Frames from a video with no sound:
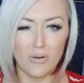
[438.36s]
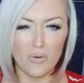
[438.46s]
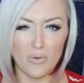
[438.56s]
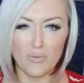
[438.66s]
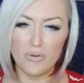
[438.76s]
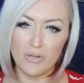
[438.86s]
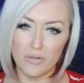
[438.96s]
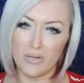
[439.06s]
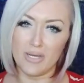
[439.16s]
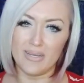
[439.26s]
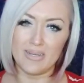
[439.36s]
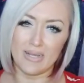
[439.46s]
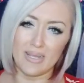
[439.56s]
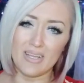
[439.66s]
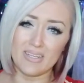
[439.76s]
own good,
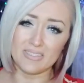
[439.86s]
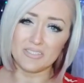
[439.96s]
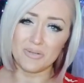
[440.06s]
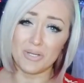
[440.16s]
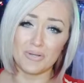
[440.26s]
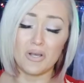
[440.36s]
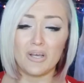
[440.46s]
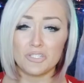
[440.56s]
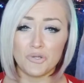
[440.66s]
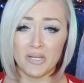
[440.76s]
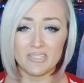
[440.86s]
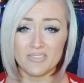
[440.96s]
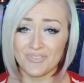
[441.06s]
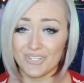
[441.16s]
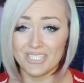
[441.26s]
and so you're not
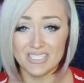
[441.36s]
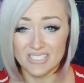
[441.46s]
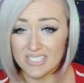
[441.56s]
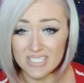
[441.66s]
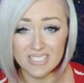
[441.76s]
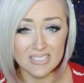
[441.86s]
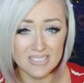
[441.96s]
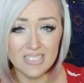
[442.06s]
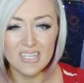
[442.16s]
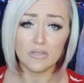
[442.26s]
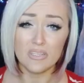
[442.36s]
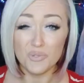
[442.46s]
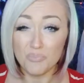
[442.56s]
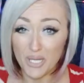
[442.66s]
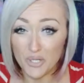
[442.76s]
transferring disease, you
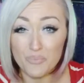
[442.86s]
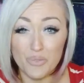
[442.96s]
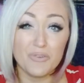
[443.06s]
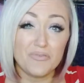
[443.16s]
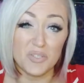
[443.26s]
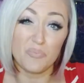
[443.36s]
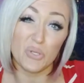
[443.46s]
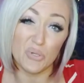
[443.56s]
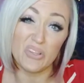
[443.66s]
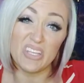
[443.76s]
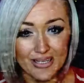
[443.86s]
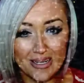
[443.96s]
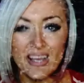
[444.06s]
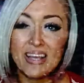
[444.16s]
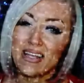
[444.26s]
better move to purely
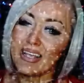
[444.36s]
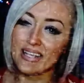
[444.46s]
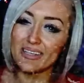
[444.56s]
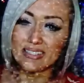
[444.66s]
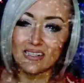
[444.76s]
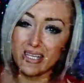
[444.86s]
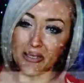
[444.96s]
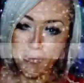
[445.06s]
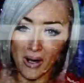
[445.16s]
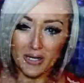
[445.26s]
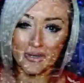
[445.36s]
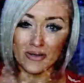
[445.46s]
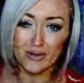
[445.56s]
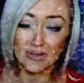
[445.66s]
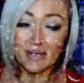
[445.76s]
easily
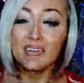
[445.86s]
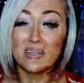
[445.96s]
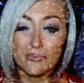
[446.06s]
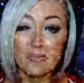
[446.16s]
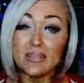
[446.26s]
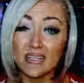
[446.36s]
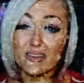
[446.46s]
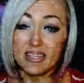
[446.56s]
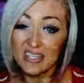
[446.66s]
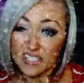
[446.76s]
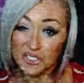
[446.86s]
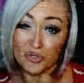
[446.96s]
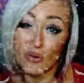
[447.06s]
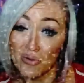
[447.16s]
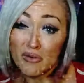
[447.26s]
monitored, completely
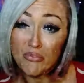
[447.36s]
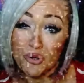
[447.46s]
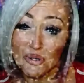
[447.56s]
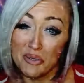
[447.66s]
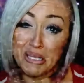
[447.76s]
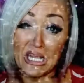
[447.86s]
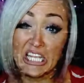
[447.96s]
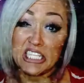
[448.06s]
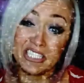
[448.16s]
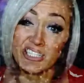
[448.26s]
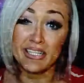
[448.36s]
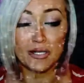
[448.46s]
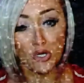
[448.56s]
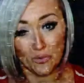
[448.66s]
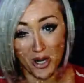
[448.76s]
controllable, easily
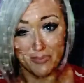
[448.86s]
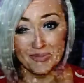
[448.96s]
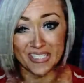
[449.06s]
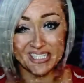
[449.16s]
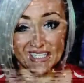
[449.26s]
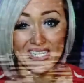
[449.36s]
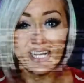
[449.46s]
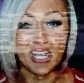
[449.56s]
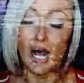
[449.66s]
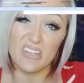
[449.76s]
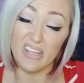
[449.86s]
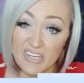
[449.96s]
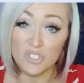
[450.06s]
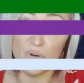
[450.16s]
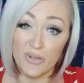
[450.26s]
corrupted
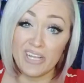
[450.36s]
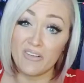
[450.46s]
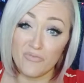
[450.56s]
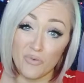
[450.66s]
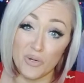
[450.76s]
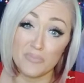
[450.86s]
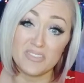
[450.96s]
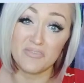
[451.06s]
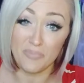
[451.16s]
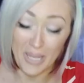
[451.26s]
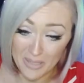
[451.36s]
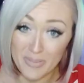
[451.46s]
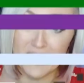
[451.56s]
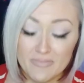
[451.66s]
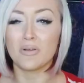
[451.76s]
electronic forms of
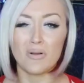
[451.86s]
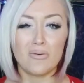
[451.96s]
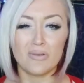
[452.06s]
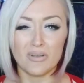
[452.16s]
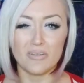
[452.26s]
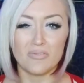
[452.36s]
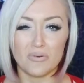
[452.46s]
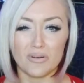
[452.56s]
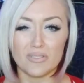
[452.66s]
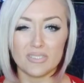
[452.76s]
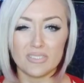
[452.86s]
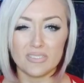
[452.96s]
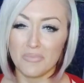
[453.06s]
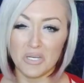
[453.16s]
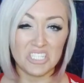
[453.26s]
payment for your own good, of course.
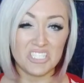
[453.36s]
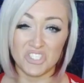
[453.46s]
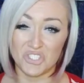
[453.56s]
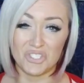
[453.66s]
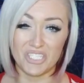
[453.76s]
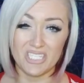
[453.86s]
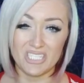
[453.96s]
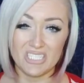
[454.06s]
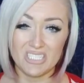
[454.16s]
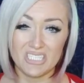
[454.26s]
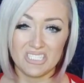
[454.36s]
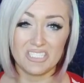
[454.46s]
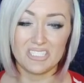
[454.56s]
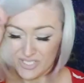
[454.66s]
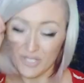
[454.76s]
Money's dirty.
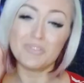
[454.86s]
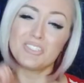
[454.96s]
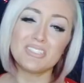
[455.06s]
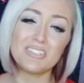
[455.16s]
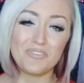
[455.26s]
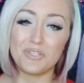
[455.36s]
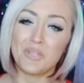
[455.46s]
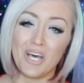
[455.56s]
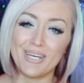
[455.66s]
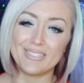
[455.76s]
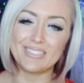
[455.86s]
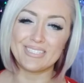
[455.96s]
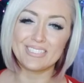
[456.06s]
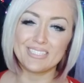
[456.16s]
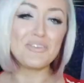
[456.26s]
So just a few
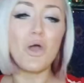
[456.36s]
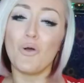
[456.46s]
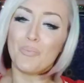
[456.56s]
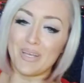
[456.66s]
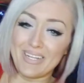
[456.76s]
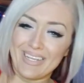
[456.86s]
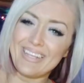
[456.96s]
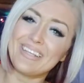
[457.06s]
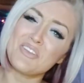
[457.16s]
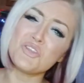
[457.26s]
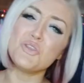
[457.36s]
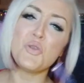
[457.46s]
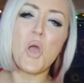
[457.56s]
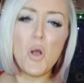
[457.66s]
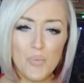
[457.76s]
thoughts. Nobody
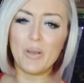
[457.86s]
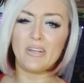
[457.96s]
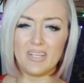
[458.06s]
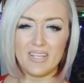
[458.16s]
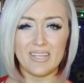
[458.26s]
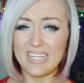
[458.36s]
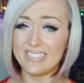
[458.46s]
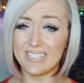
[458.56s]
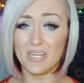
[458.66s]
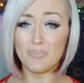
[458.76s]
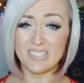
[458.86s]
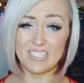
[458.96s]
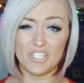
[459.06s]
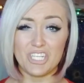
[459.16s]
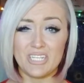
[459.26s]
is in a
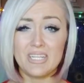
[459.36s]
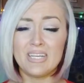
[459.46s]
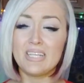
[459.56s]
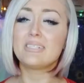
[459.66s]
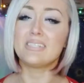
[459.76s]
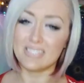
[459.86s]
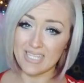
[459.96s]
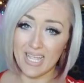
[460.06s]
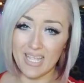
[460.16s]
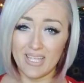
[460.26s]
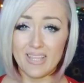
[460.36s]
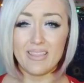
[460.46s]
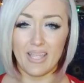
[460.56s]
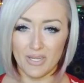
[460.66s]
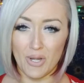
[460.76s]
position to say
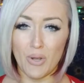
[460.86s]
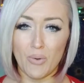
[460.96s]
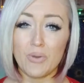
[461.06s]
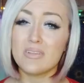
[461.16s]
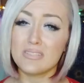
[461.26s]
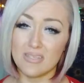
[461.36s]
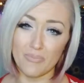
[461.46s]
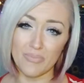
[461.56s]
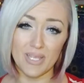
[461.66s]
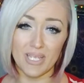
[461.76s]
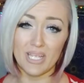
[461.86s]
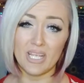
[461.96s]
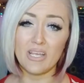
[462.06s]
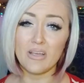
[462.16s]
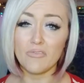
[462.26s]
they know something
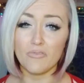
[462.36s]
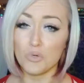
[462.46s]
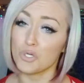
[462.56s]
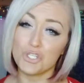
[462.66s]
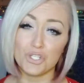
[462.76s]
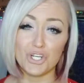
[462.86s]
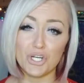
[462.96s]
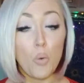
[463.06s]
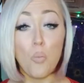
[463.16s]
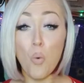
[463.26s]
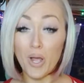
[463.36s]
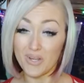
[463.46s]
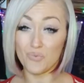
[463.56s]
for sure. What